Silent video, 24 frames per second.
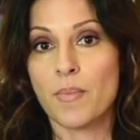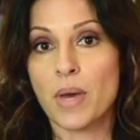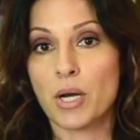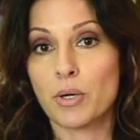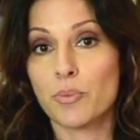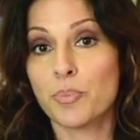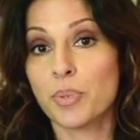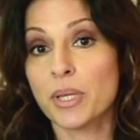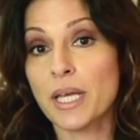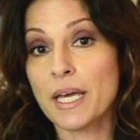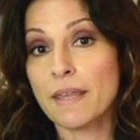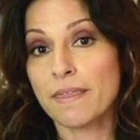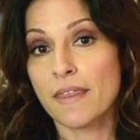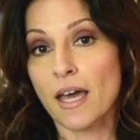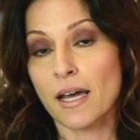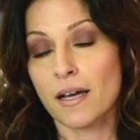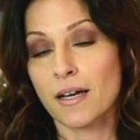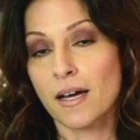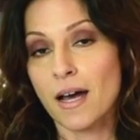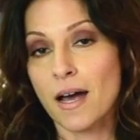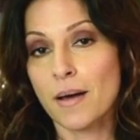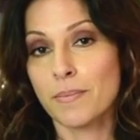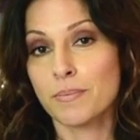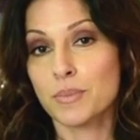metal plate
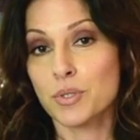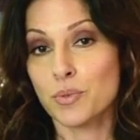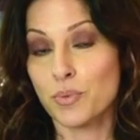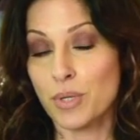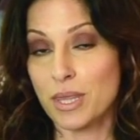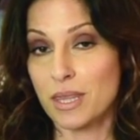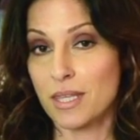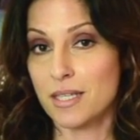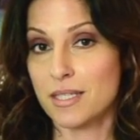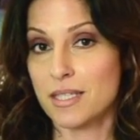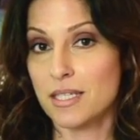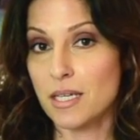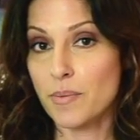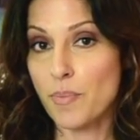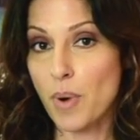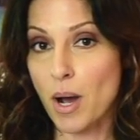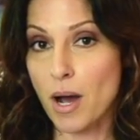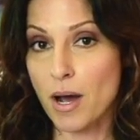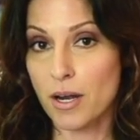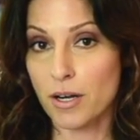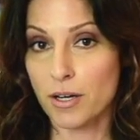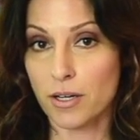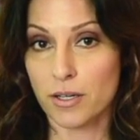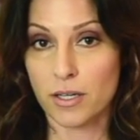that comes with the Z
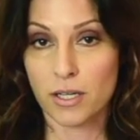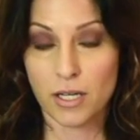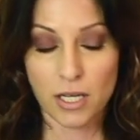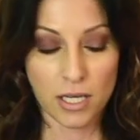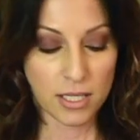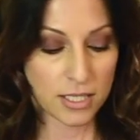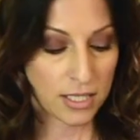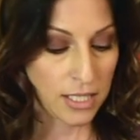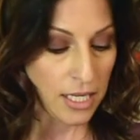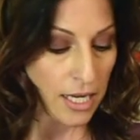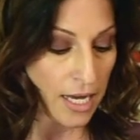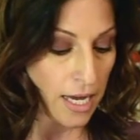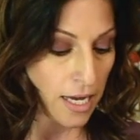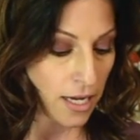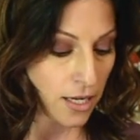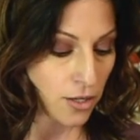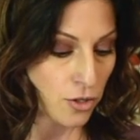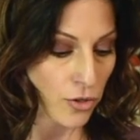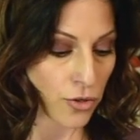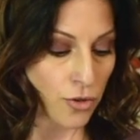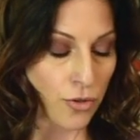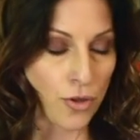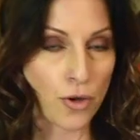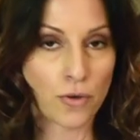potter to
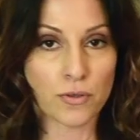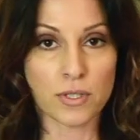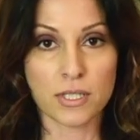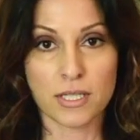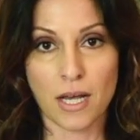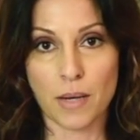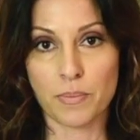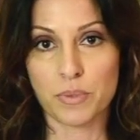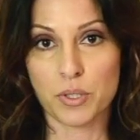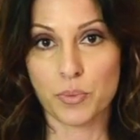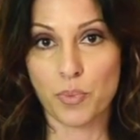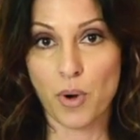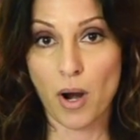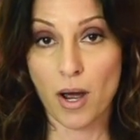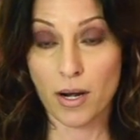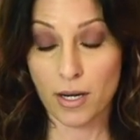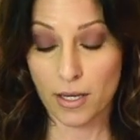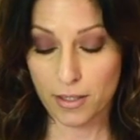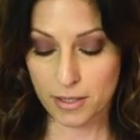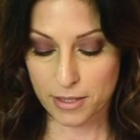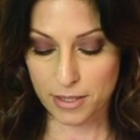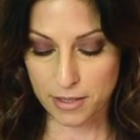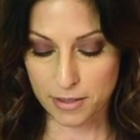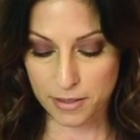handle those types of
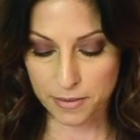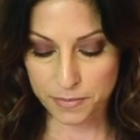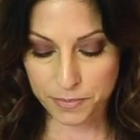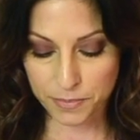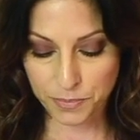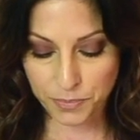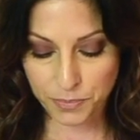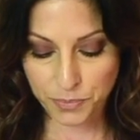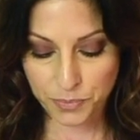products.